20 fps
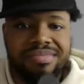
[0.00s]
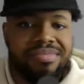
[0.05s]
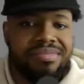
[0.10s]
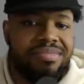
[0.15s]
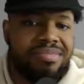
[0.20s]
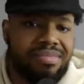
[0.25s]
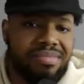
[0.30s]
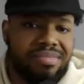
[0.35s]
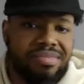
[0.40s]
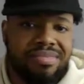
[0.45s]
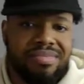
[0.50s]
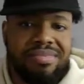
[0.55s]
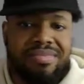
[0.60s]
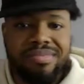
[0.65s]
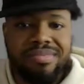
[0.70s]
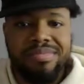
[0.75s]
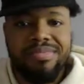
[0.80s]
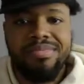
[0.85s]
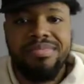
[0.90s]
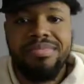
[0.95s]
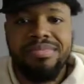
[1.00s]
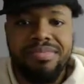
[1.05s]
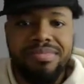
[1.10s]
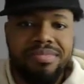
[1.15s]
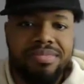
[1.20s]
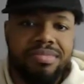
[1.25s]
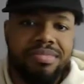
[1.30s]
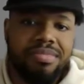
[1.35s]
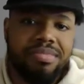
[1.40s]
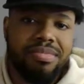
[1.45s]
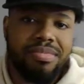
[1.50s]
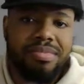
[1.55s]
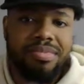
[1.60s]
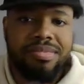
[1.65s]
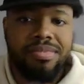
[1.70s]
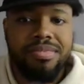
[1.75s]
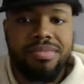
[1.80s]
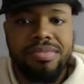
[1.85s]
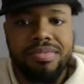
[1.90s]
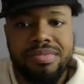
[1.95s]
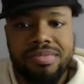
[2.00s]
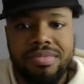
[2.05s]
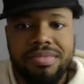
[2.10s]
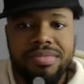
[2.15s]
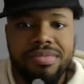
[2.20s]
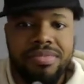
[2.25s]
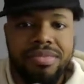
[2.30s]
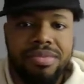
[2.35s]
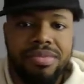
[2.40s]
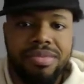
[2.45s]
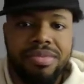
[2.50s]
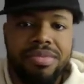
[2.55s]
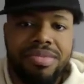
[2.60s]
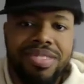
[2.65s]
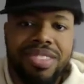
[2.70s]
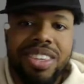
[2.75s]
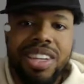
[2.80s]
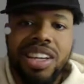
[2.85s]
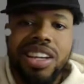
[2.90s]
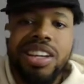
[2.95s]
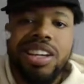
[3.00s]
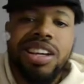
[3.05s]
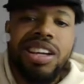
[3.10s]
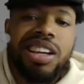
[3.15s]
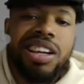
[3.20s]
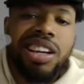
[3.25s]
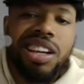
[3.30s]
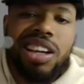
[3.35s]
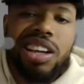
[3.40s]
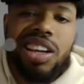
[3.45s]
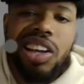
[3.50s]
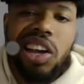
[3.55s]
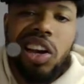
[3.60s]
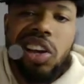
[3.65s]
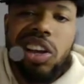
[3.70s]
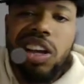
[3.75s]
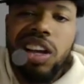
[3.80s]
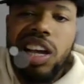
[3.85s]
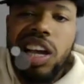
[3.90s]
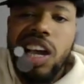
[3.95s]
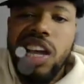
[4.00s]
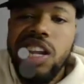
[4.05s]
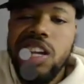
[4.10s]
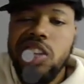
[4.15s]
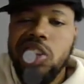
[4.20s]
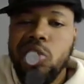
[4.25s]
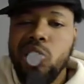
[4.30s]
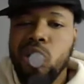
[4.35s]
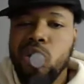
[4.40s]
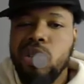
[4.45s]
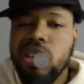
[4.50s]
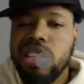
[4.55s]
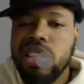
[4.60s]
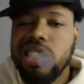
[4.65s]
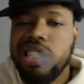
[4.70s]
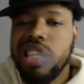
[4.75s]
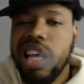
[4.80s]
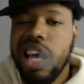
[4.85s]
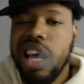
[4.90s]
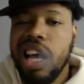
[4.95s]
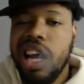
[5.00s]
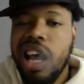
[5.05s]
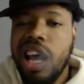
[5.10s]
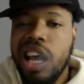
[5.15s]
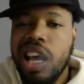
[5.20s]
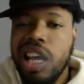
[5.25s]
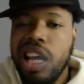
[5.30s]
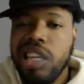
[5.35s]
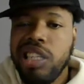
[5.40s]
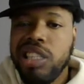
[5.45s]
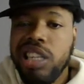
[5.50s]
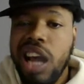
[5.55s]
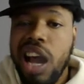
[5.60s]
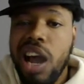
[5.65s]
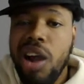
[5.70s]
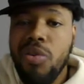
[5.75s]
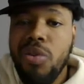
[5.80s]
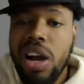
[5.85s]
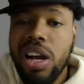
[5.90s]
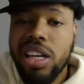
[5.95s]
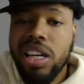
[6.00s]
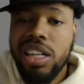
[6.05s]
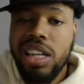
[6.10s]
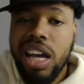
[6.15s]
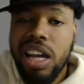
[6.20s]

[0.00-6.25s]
bad and I caught him a Phoenix. I still feel it. No. Yo, like, any dude in this day and age not rocking like